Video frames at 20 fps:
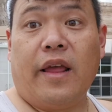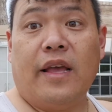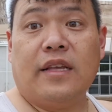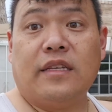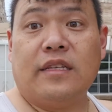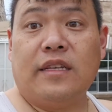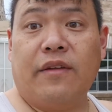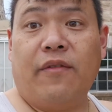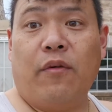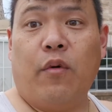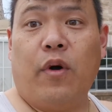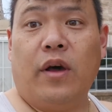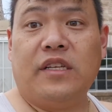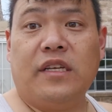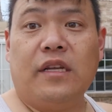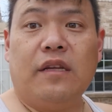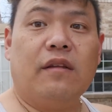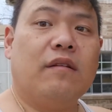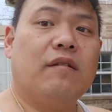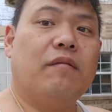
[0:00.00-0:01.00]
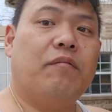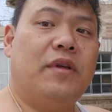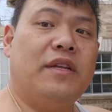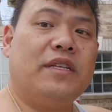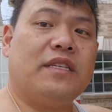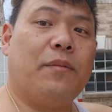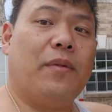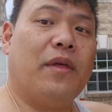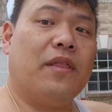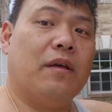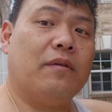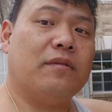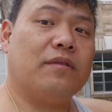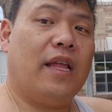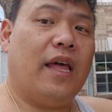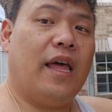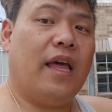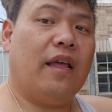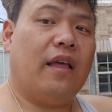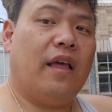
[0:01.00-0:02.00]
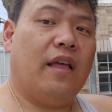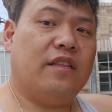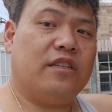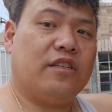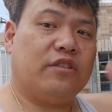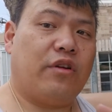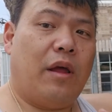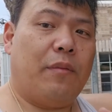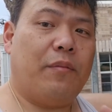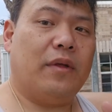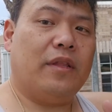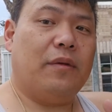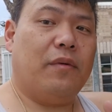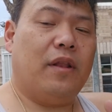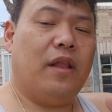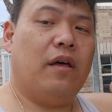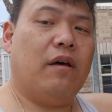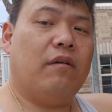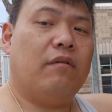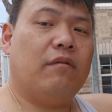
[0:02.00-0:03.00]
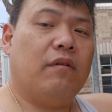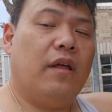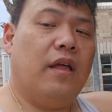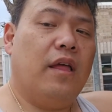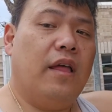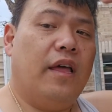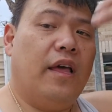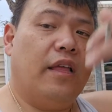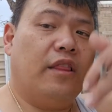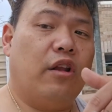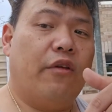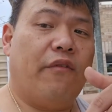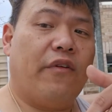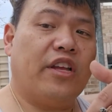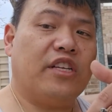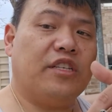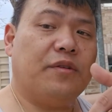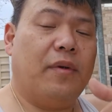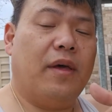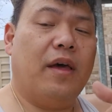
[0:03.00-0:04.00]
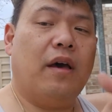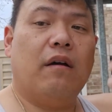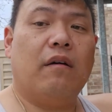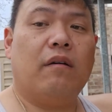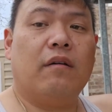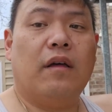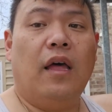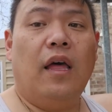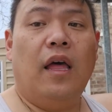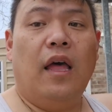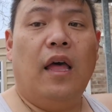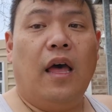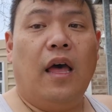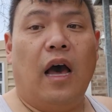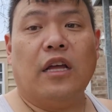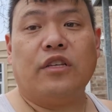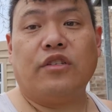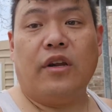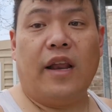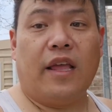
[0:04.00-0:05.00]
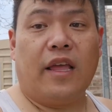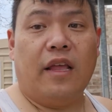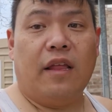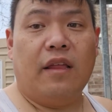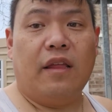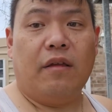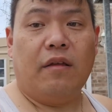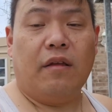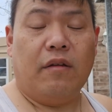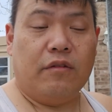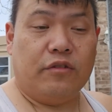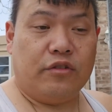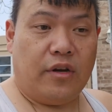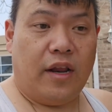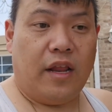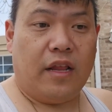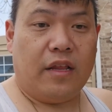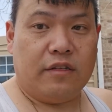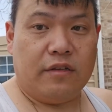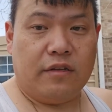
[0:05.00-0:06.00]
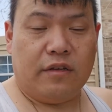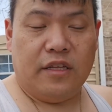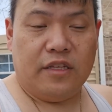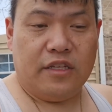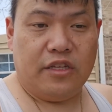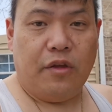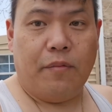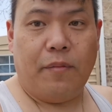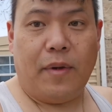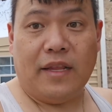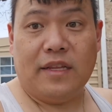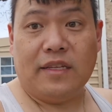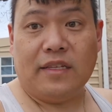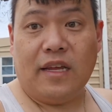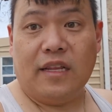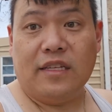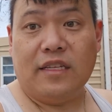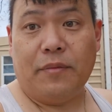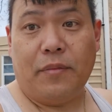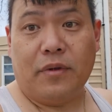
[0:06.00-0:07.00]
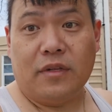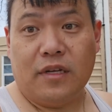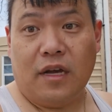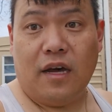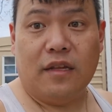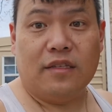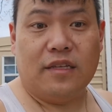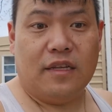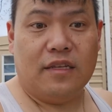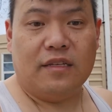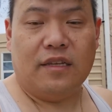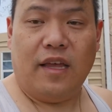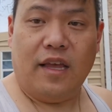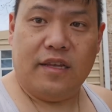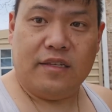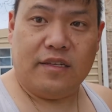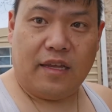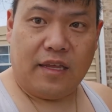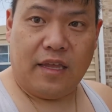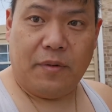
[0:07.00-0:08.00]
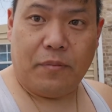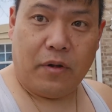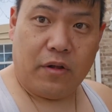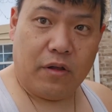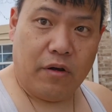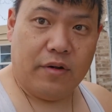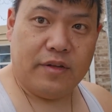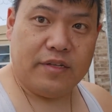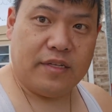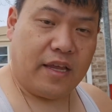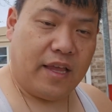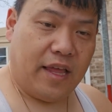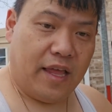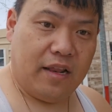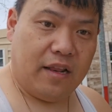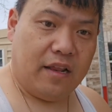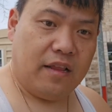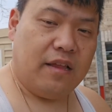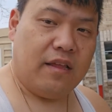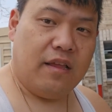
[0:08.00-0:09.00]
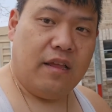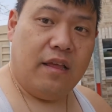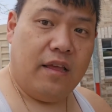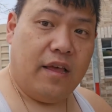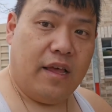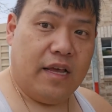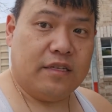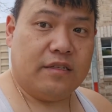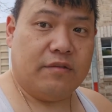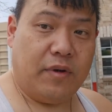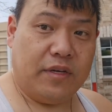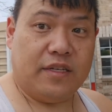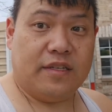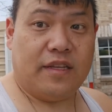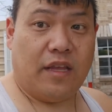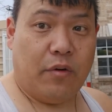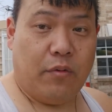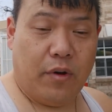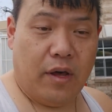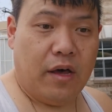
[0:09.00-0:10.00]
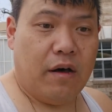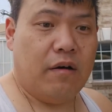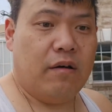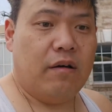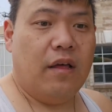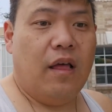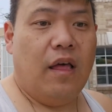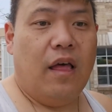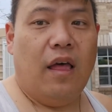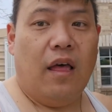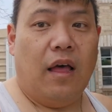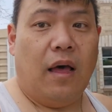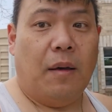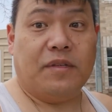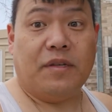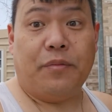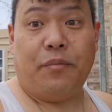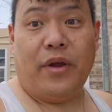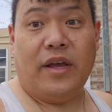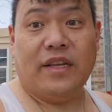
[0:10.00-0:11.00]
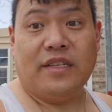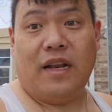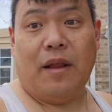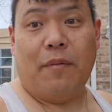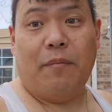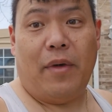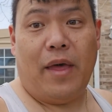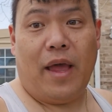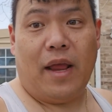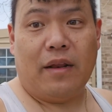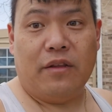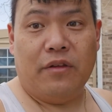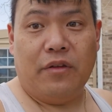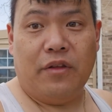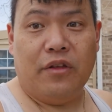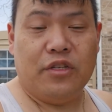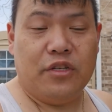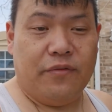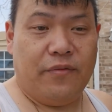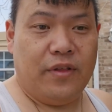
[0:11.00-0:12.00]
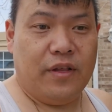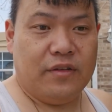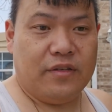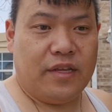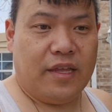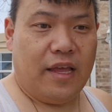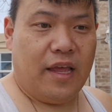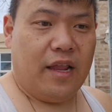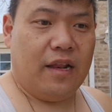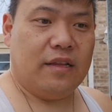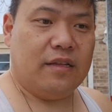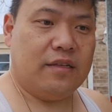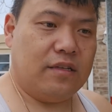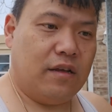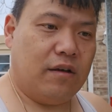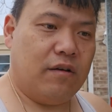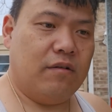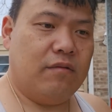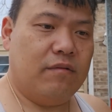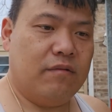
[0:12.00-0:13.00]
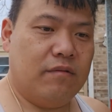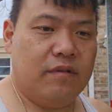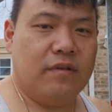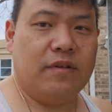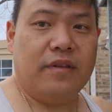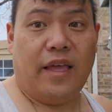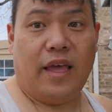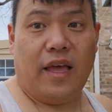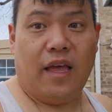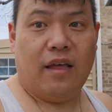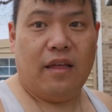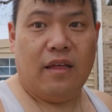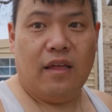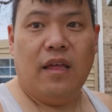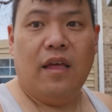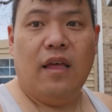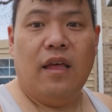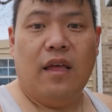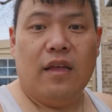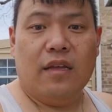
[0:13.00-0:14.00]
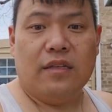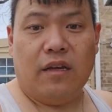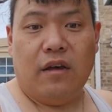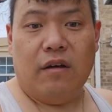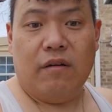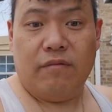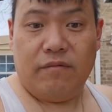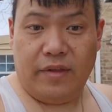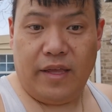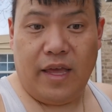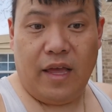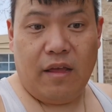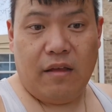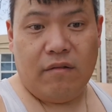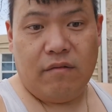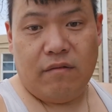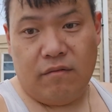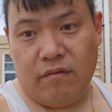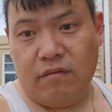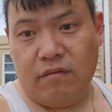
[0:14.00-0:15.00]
Alright guys, thank you for watching. Please give me a thumbs like, hit the subscribe button below, hit the notification bell. I'll try to try to continue making these kind of type of content as I keep it going as I can, as much as I will. I'm surprised that I'm back doing YouTube videos again. So yeah. So yeah,